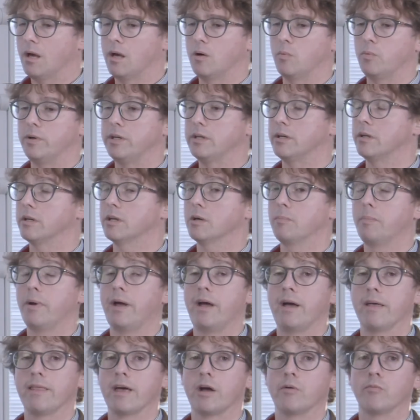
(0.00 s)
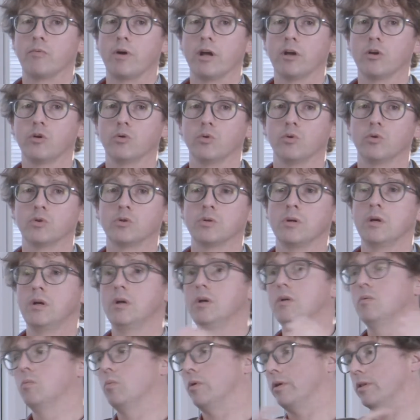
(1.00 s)
We can compare that record
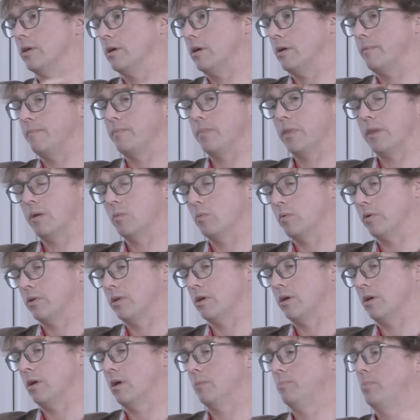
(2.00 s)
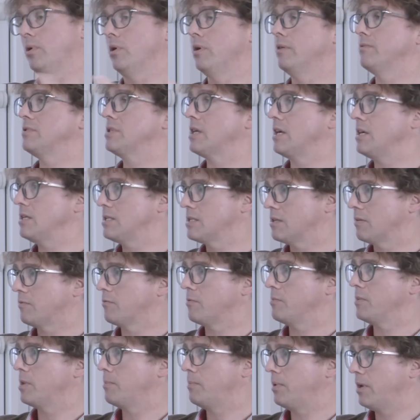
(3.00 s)
with a pull of data
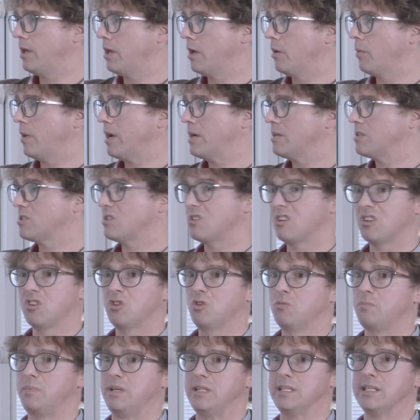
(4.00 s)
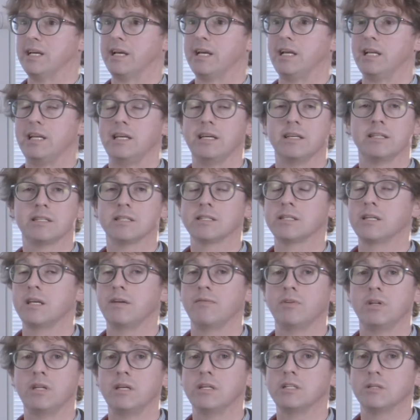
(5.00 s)
from the POS. It could be daily. It doesn't
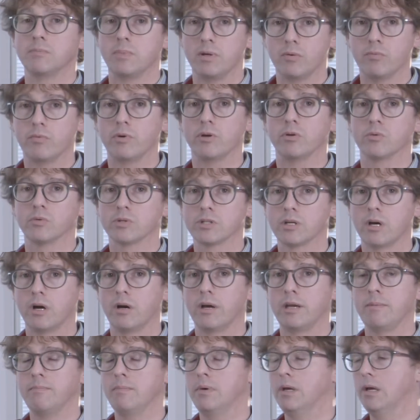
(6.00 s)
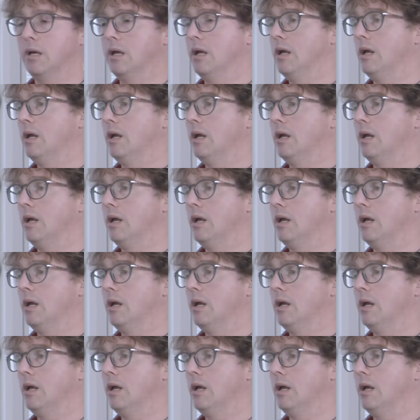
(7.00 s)
even need to be real time.